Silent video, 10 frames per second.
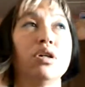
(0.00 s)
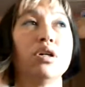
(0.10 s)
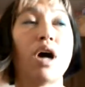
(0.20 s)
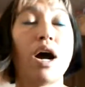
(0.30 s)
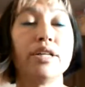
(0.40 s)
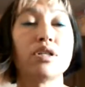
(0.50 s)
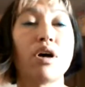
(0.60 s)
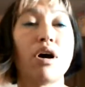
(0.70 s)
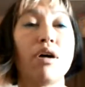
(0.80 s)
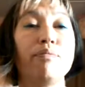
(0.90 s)
I
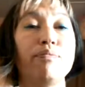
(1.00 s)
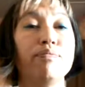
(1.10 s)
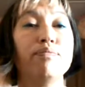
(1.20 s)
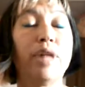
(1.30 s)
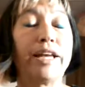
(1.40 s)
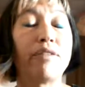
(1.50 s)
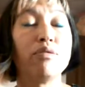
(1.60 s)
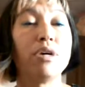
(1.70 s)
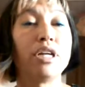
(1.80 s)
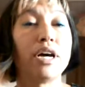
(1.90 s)
saw, like
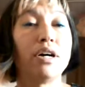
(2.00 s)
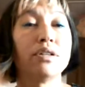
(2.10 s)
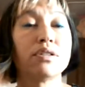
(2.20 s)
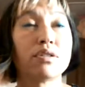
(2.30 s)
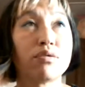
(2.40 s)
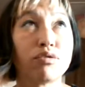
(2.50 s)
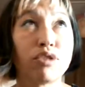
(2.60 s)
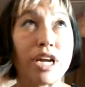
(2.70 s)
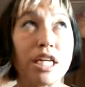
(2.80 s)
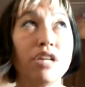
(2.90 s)
everybody else,
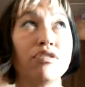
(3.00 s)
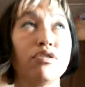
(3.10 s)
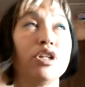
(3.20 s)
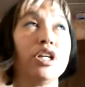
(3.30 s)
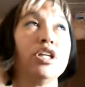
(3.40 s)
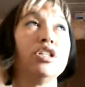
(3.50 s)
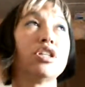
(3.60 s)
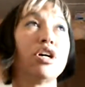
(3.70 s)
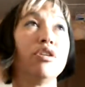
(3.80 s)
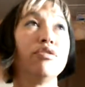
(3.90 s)
frightening footage
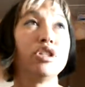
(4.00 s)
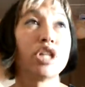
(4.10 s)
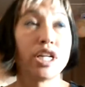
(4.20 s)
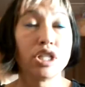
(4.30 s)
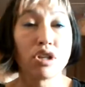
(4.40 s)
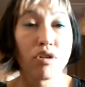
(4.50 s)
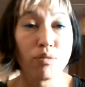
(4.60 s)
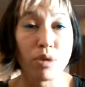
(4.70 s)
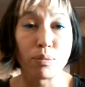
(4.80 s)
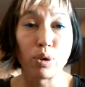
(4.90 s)
of the Chinese
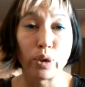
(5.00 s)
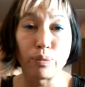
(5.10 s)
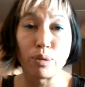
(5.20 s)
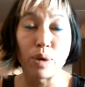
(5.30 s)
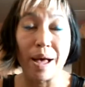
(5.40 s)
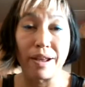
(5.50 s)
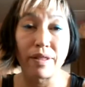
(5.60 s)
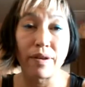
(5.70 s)
government pulling people out of their